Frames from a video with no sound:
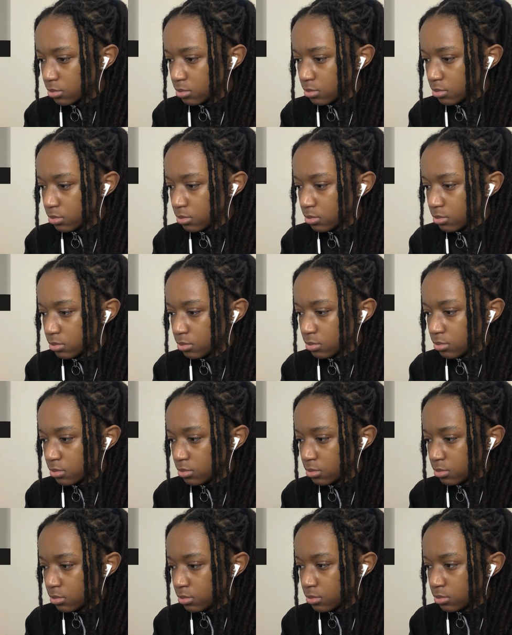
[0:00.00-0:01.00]

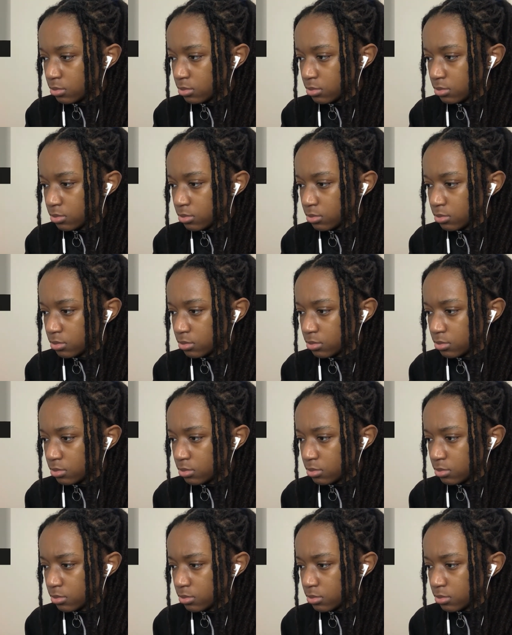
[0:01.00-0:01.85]
(silence)